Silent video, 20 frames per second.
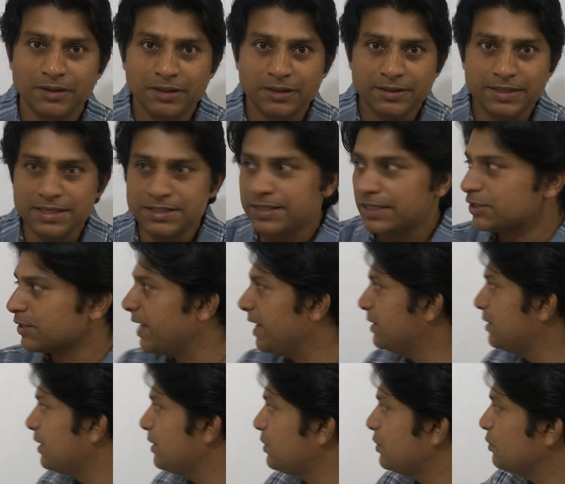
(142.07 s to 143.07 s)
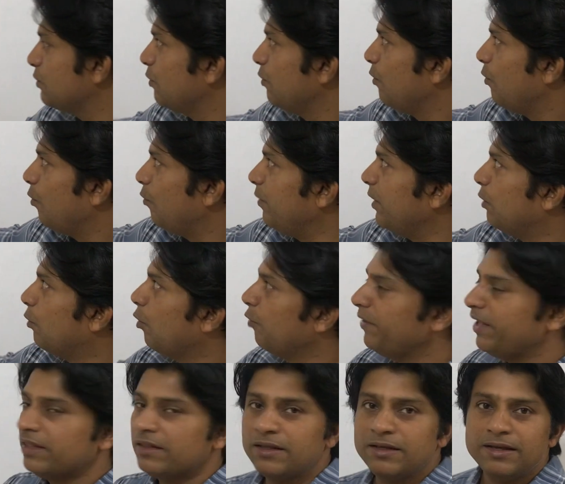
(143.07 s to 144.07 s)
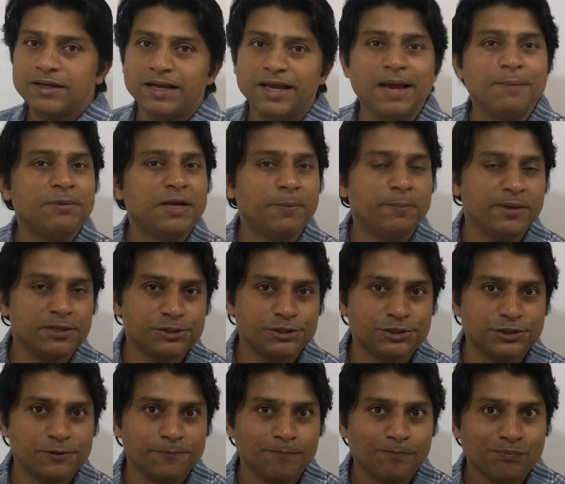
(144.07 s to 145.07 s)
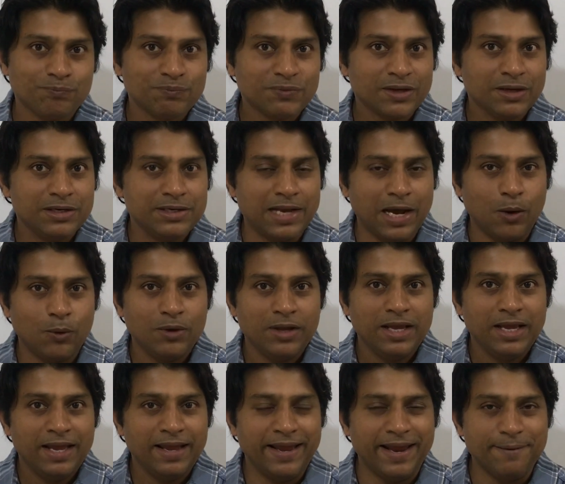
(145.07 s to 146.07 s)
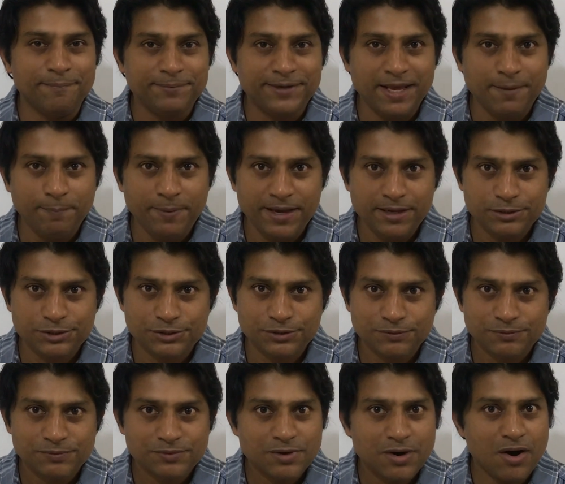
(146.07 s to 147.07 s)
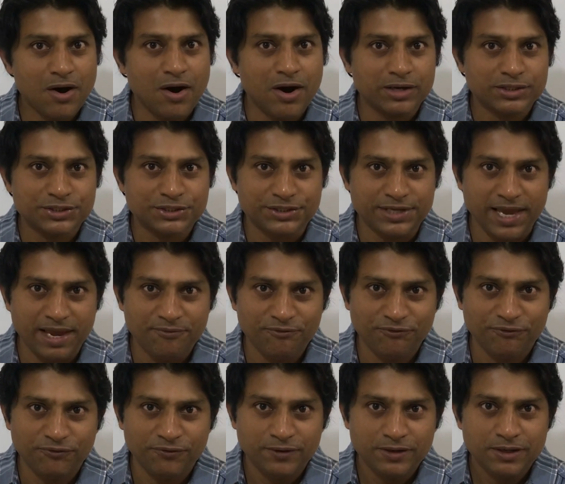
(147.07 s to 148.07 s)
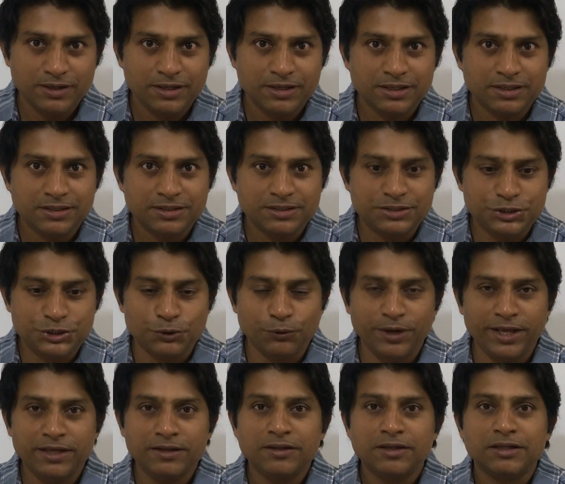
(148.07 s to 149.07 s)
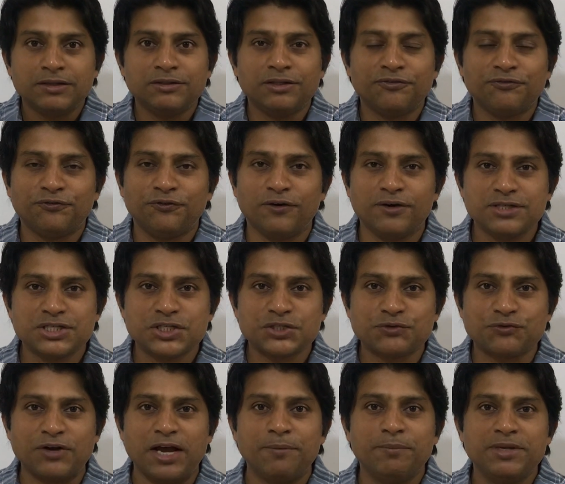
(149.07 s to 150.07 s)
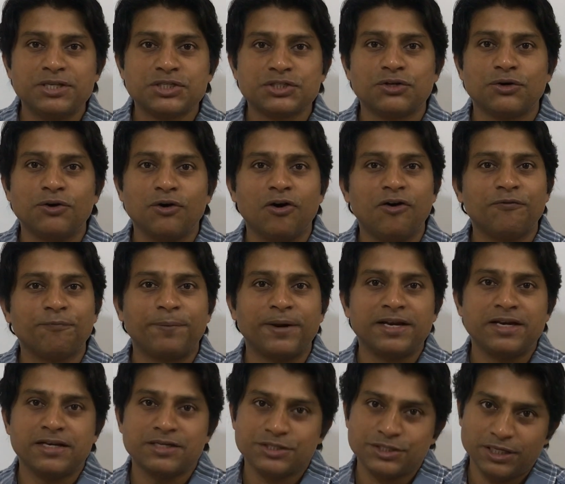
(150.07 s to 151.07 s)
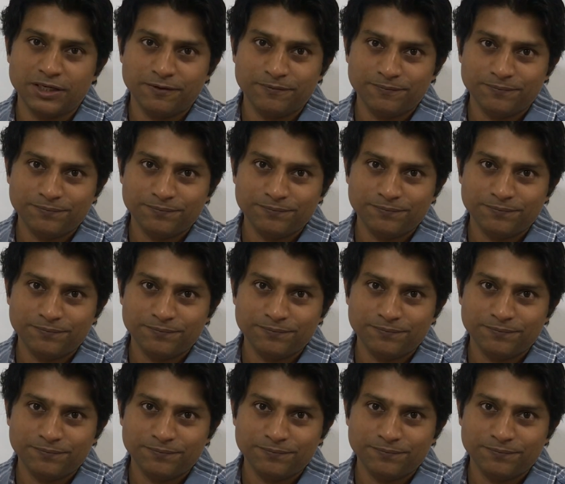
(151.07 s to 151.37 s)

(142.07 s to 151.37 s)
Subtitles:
In such cases, we go with MTPs. Now, MTPs are safe during the first trimester of pregnancy.